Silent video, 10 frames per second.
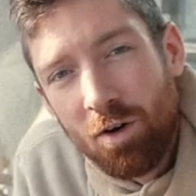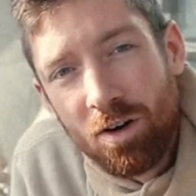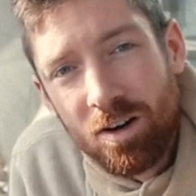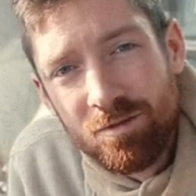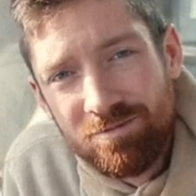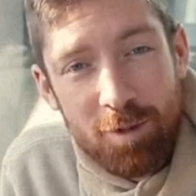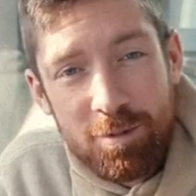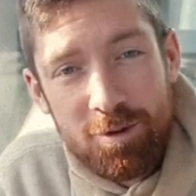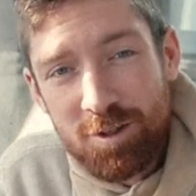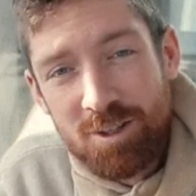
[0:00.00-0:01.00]
Or
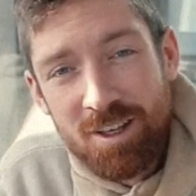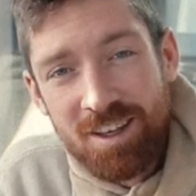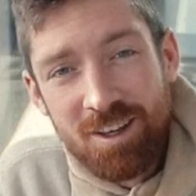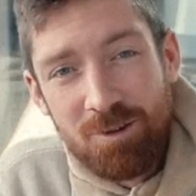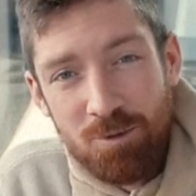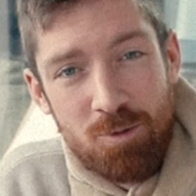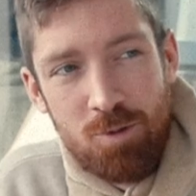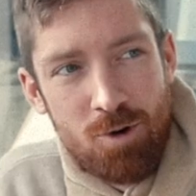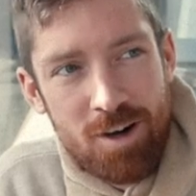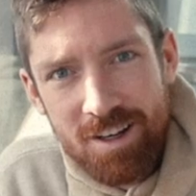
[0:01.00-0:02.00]
maybe you're just thinking,
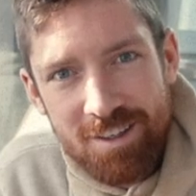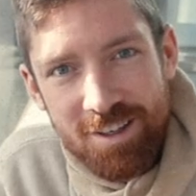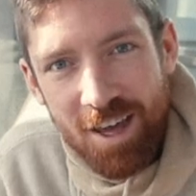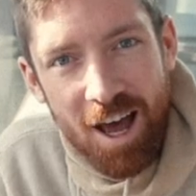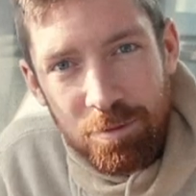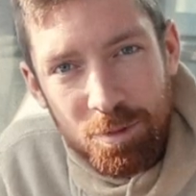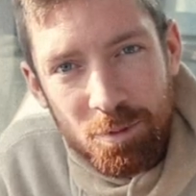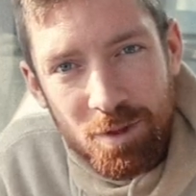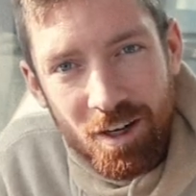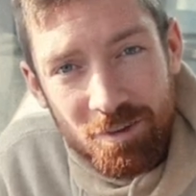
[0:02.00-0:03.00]
what is cat
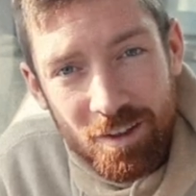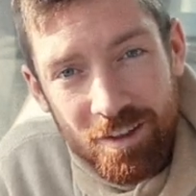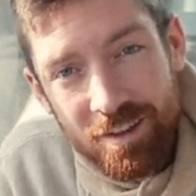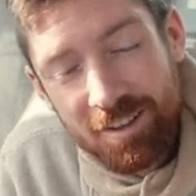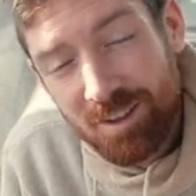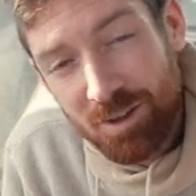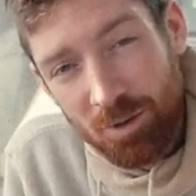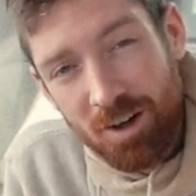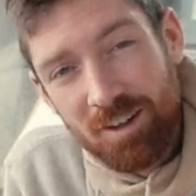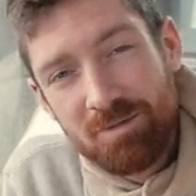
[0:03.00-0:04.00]
poop coffee?
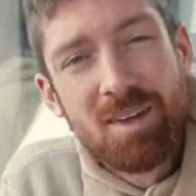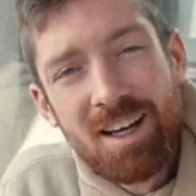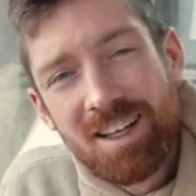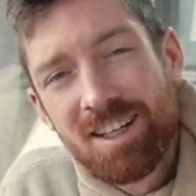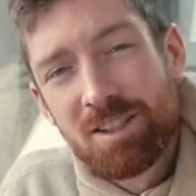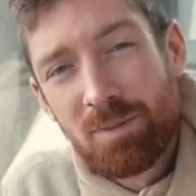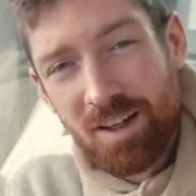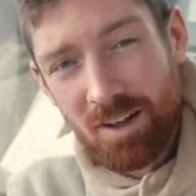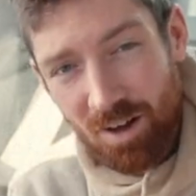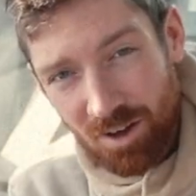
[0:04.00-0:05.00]
Well, I'm going to
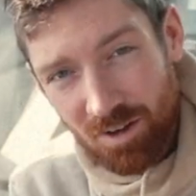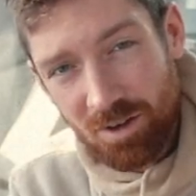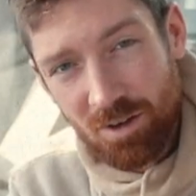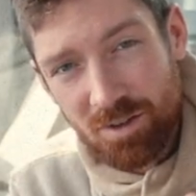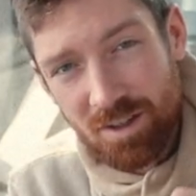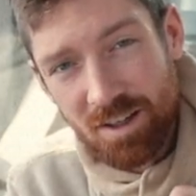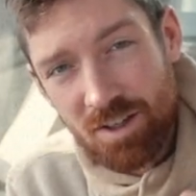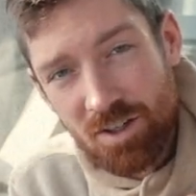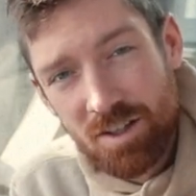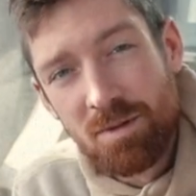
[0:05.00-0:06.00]
explain all of those
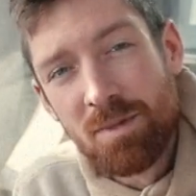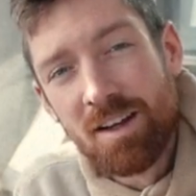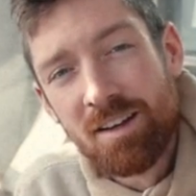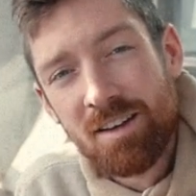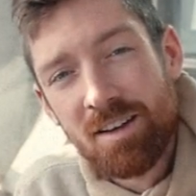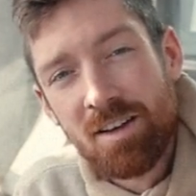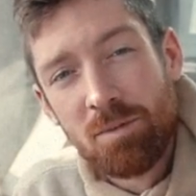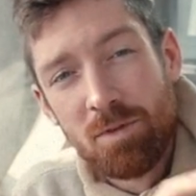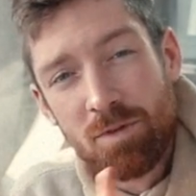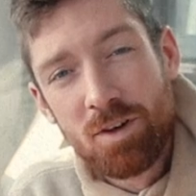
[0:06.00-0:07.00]
in just a minute.
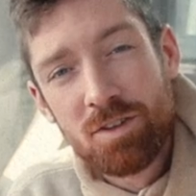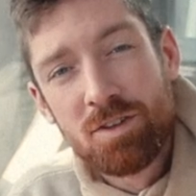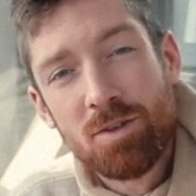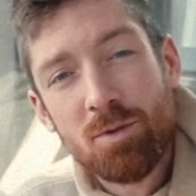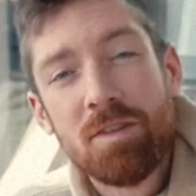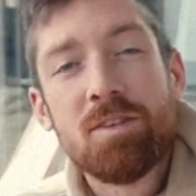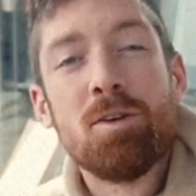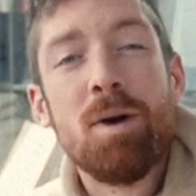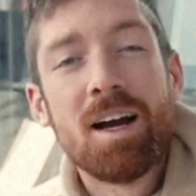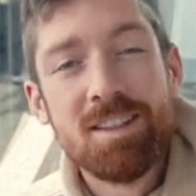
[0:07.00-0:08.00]
But first, we have to
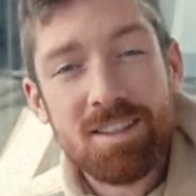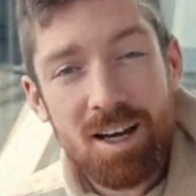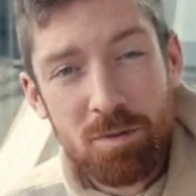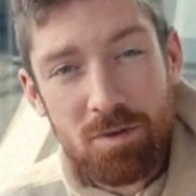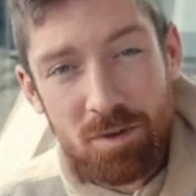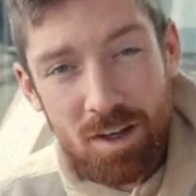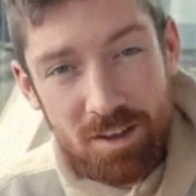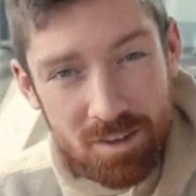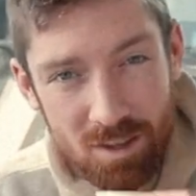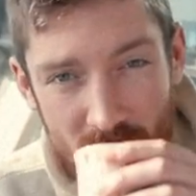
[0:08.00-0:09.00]
go back in time a few
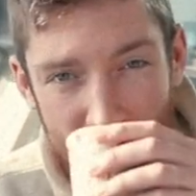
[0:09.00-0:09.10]
days.